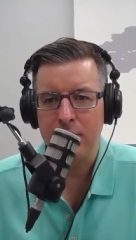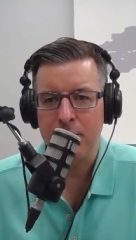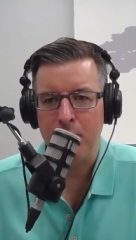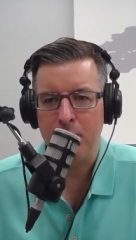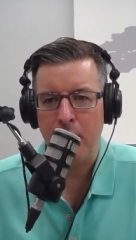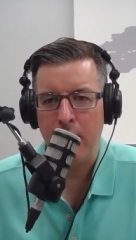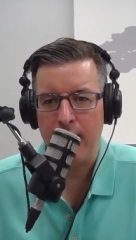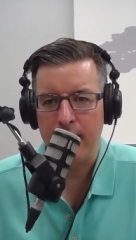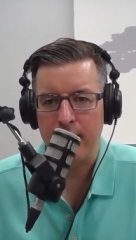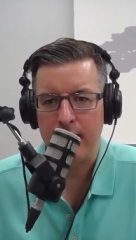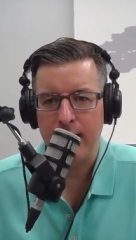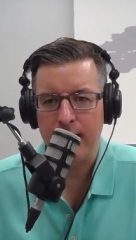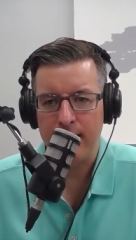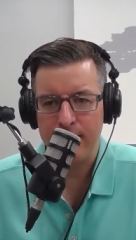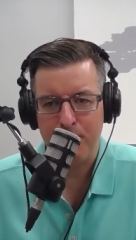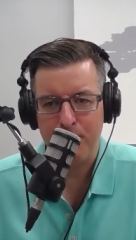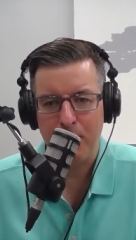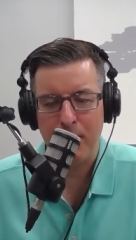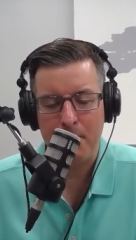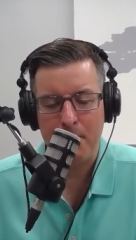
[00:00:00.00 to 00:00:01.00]
but
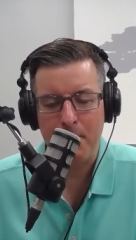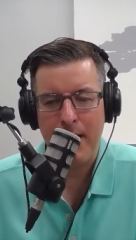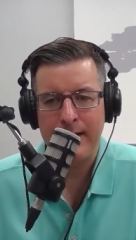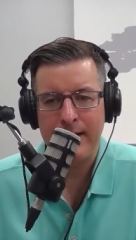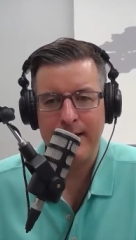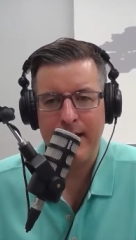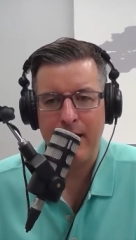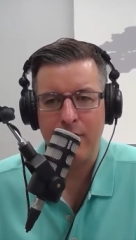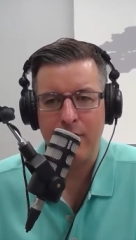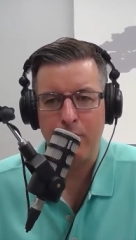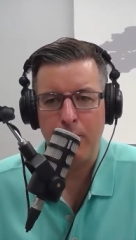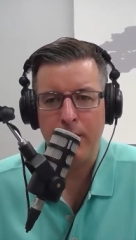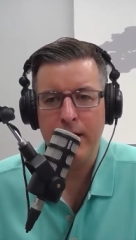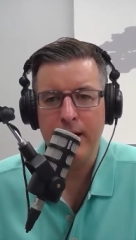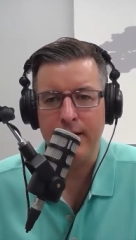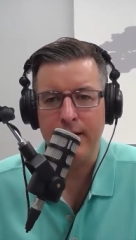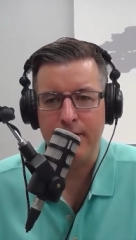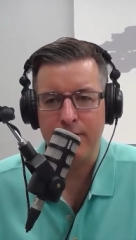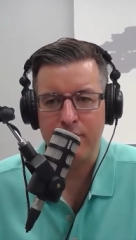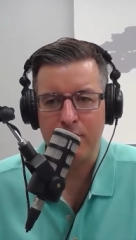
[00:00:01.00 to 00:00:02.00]
let's bring it back down to
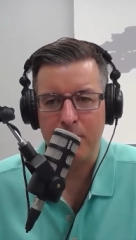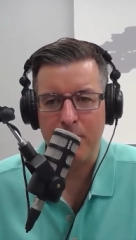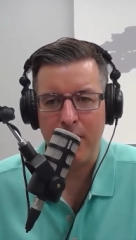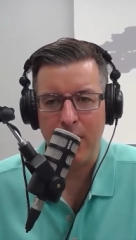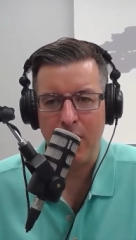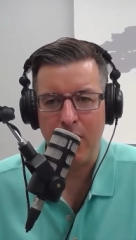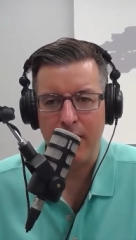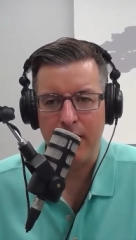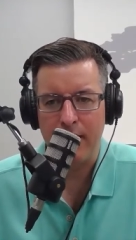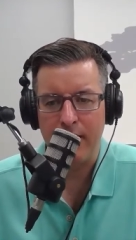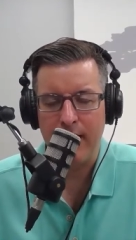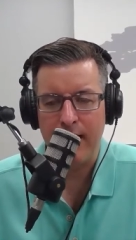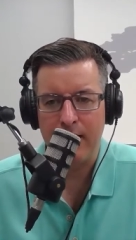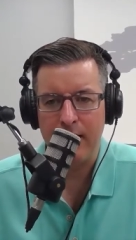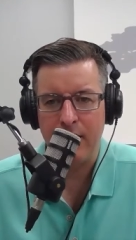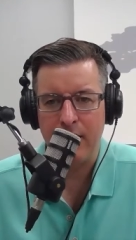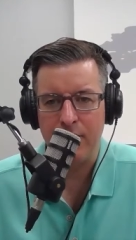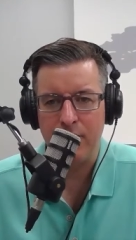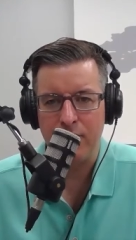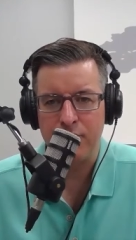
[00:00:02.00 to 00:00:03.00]
realism here and,
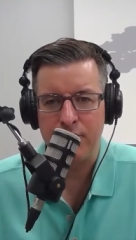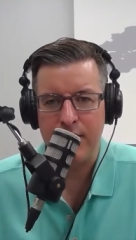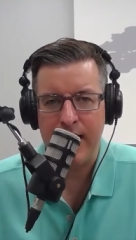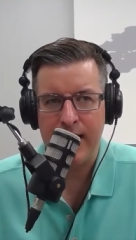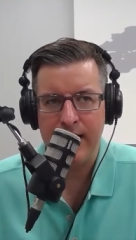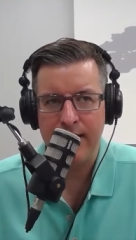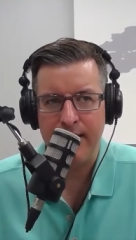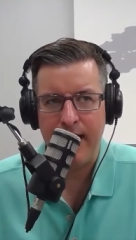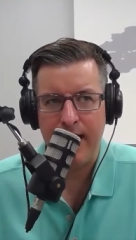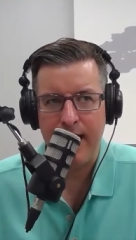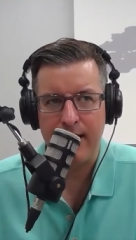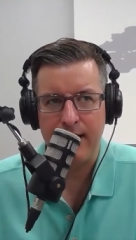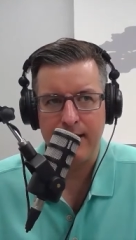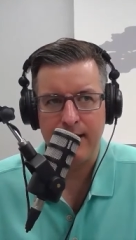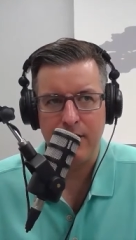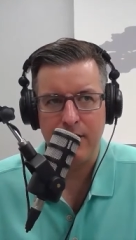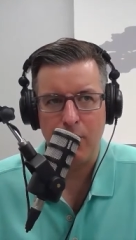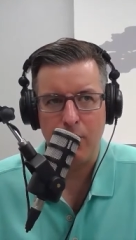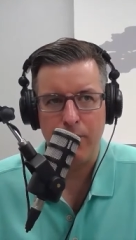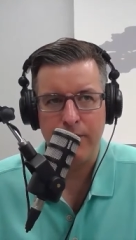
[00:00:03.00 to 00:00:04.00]
and understand that,
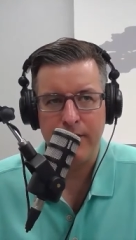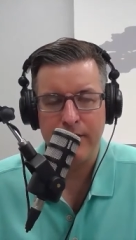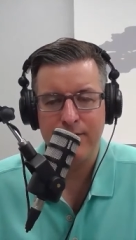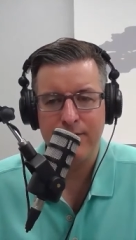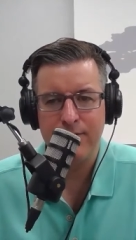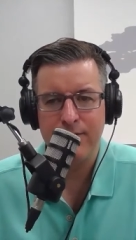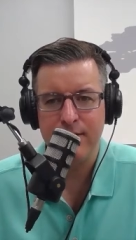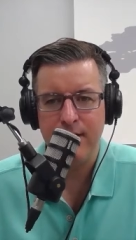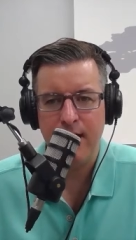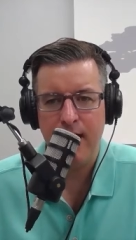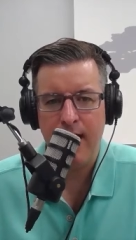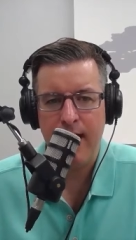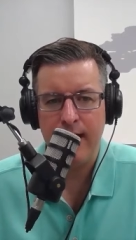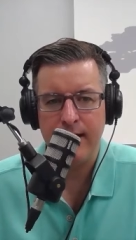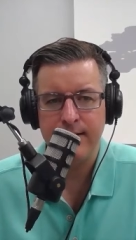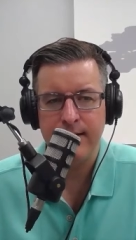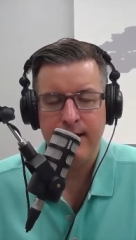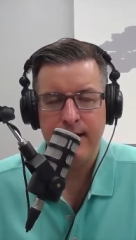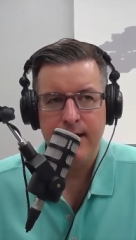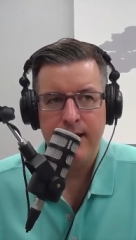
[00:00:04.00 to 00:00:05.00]
you know, this is
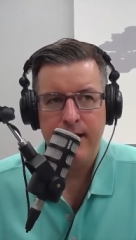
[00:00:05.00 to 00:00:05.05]
not...